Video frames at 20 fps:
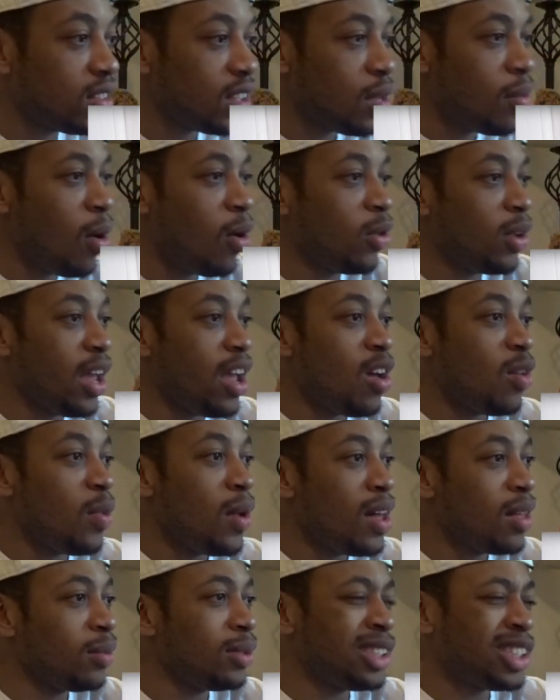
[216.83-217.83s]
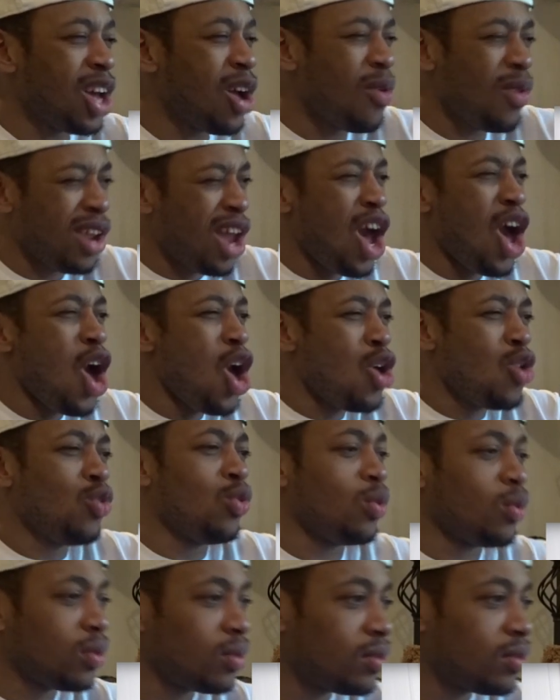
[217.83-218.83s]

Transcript: Come on now. What's going on?